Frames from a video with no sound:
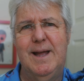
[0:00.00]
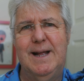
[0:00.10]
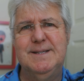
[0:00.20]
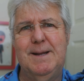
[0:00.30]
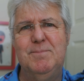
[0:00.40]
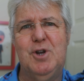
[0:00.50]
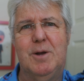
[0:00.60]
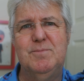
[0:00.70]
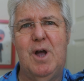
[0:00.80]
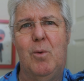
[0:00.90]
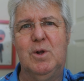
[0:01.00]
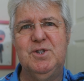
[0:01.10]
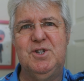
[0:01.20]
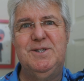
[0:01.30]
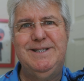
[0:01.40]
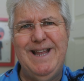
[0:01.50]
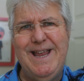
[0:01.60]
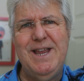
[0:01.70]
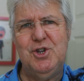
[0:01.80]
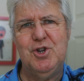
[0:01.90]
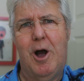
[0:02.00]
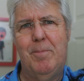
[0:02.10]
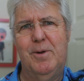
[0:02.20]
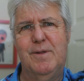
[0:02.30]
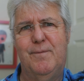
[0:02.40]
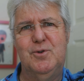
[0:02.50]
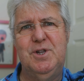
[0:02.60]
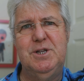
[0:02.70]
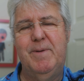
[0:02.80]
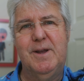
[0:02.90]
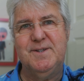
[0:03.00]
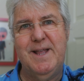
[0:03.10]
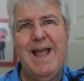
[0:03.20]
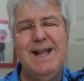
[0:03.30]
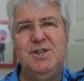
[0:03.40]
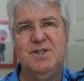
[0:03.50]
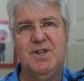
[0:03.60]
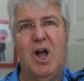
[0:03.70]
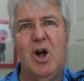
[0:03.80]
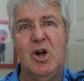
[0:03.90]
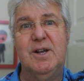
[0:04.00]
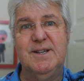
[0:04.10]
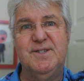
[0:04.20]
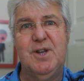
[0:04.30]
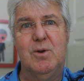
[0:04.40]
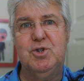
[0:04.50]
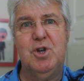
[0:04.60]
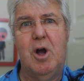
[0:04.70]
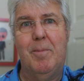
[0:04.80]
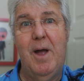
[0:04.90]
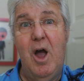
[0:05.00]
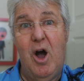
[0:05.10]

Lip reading: And sometimes I want to de-sharpen the footage because the edges are so sharp.